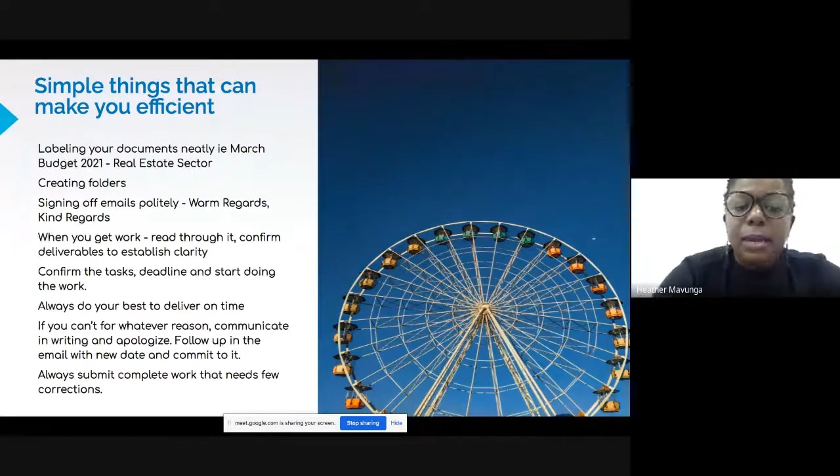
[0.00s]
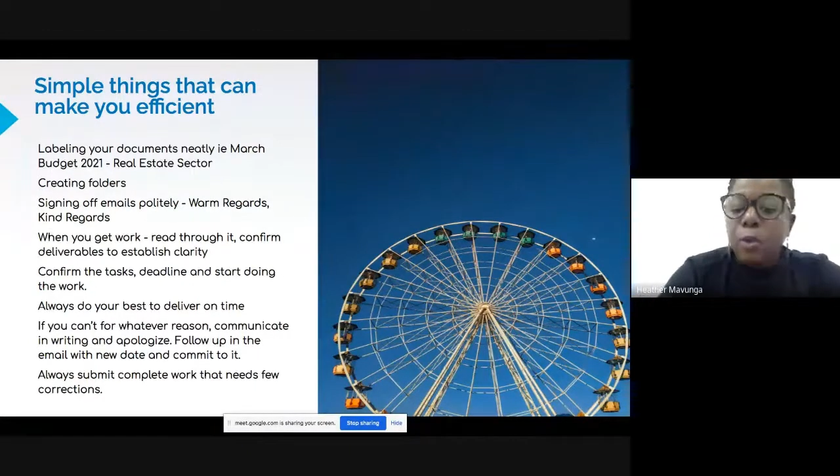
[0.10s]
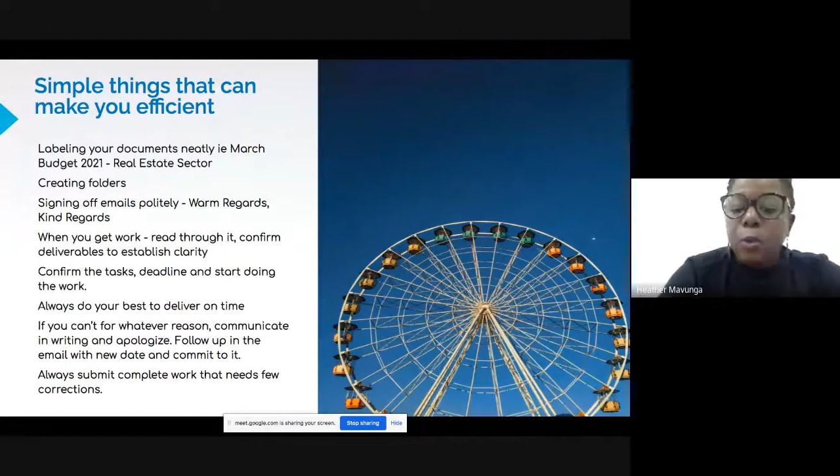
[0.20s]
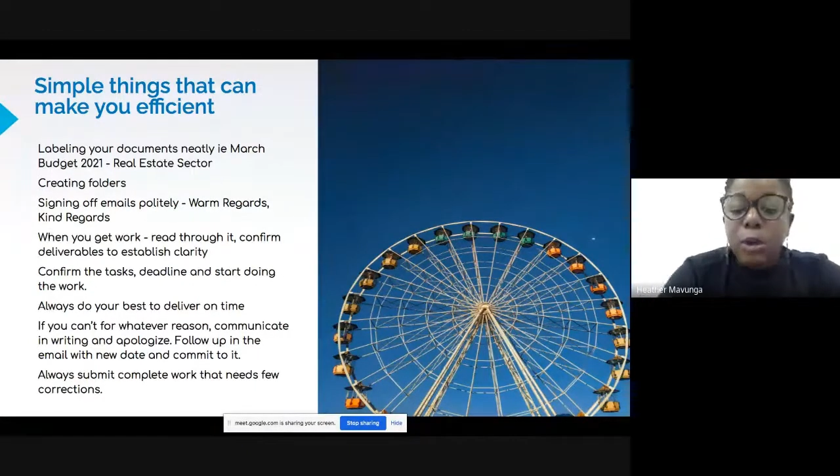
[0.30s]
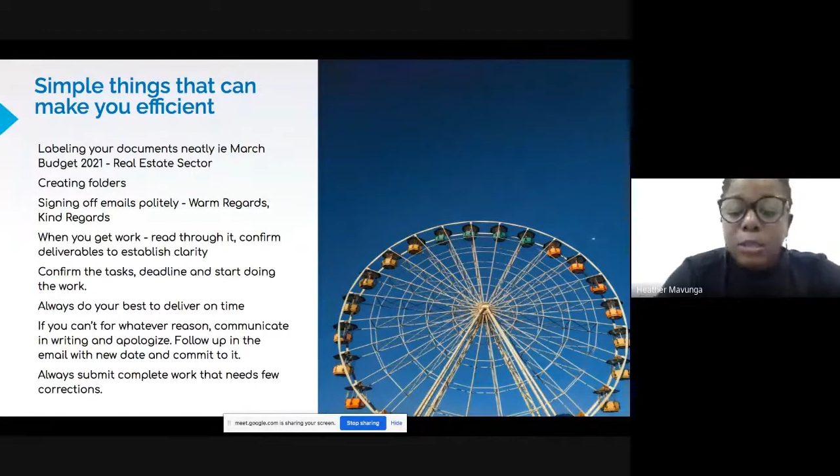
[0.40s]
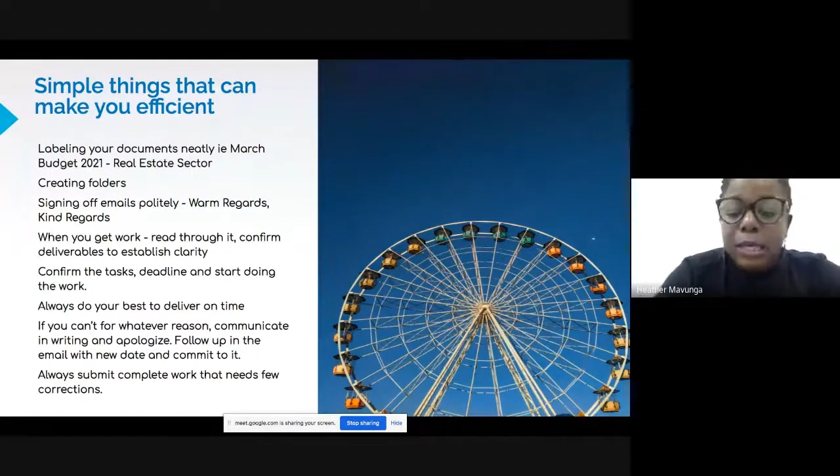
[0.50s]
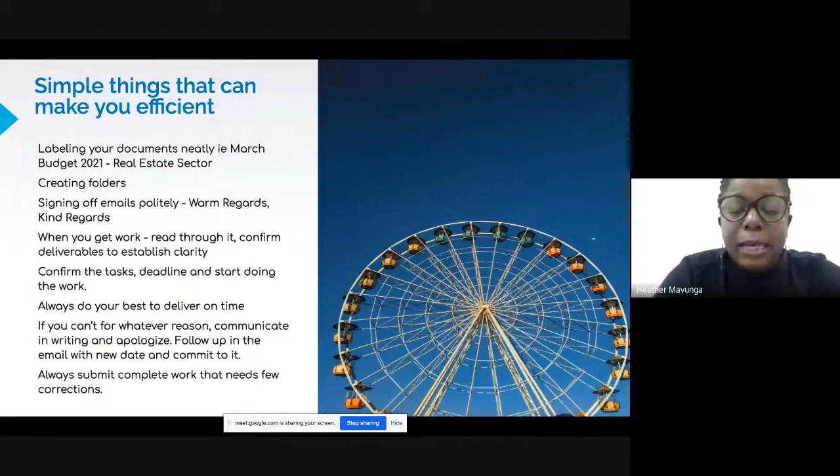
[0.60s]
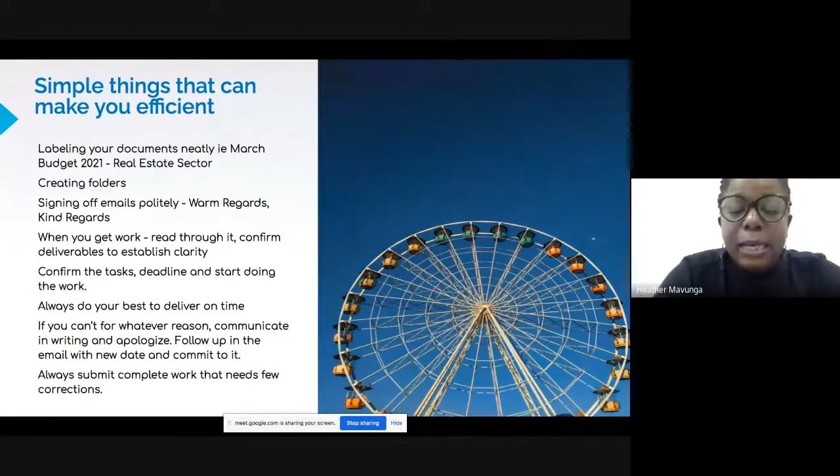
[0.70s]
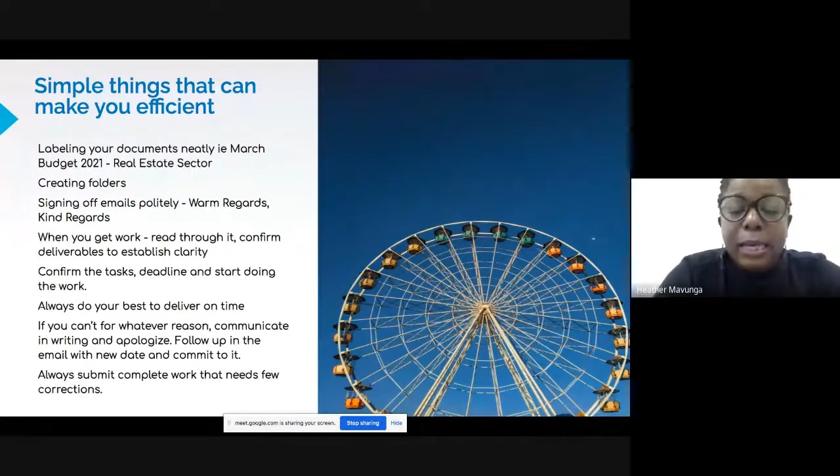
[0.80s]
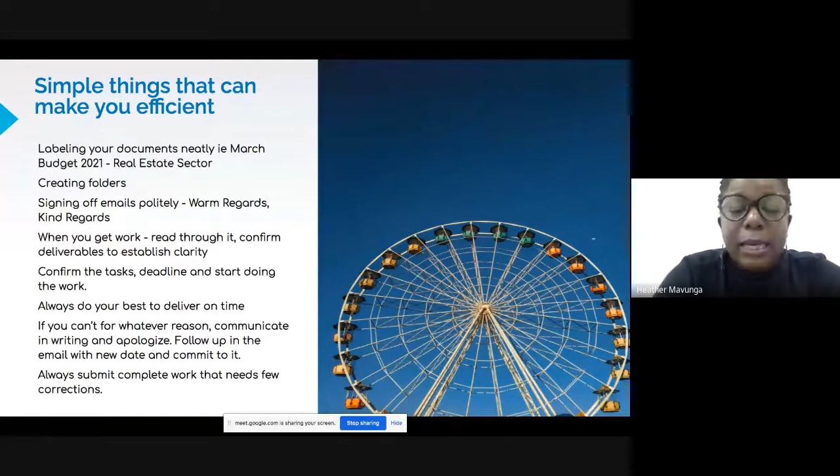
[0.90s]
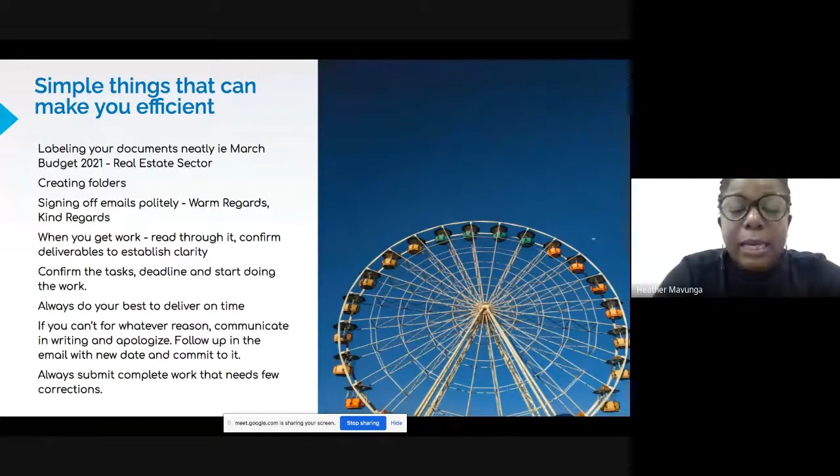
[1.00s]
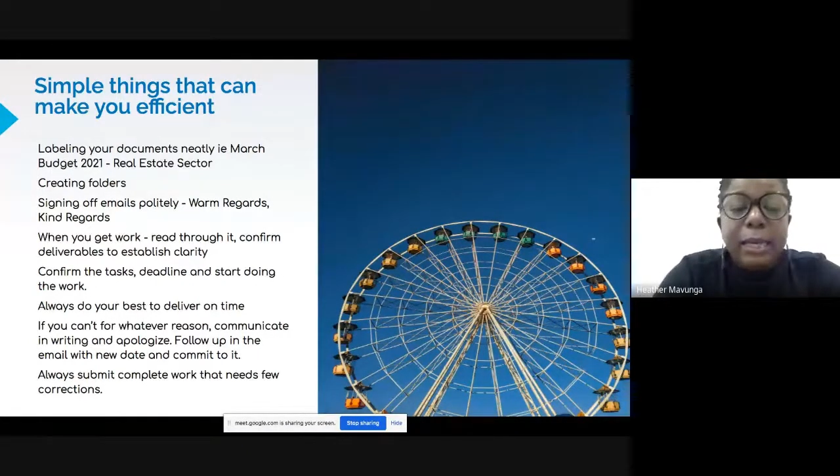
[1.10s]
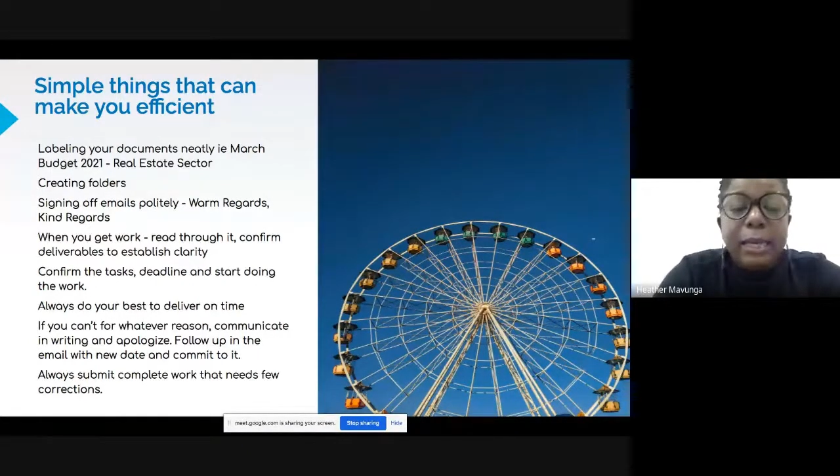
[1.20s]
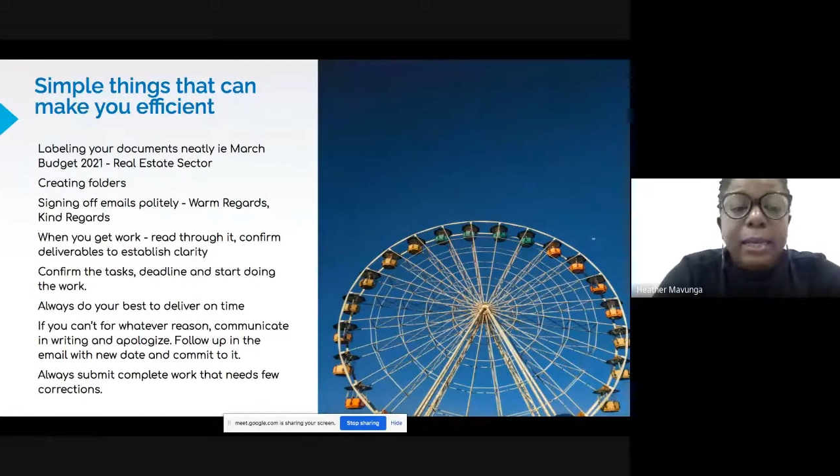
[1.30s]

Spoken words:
work to get in, and